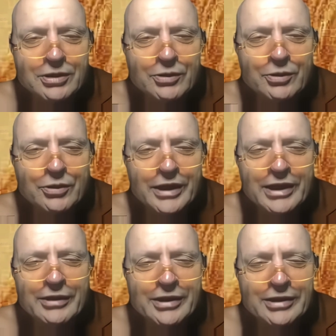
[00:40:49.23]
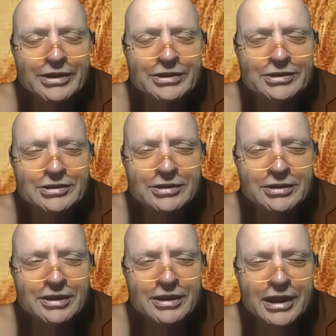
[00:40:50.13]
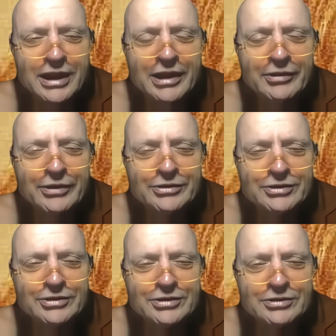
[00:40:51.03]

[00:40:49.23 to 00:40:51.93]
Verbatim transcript: or area at least areas